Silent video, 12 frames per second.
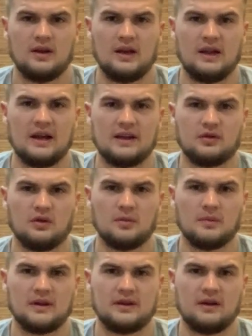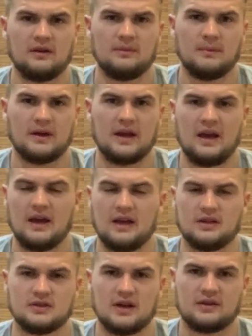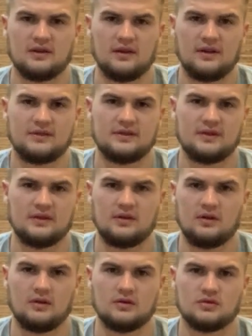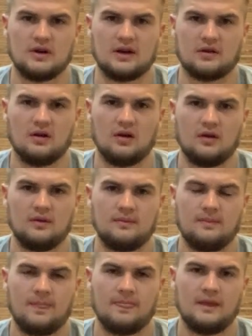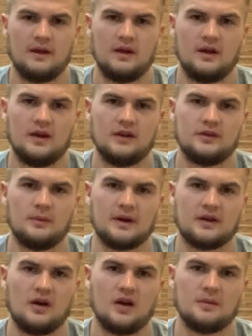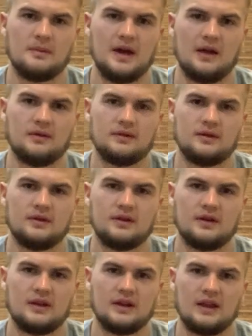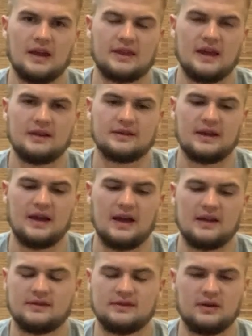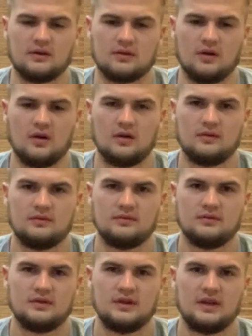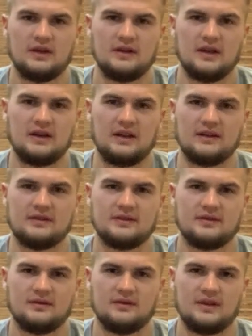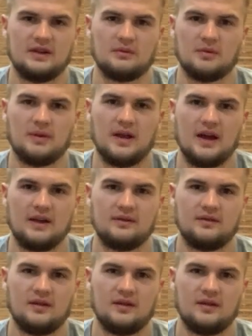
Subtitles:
And I told him right there, I'm like, hey, I checked the list, you didn't try to call. So I called him out like that, like, hey, I didn't see your call. Then he just didn't reply.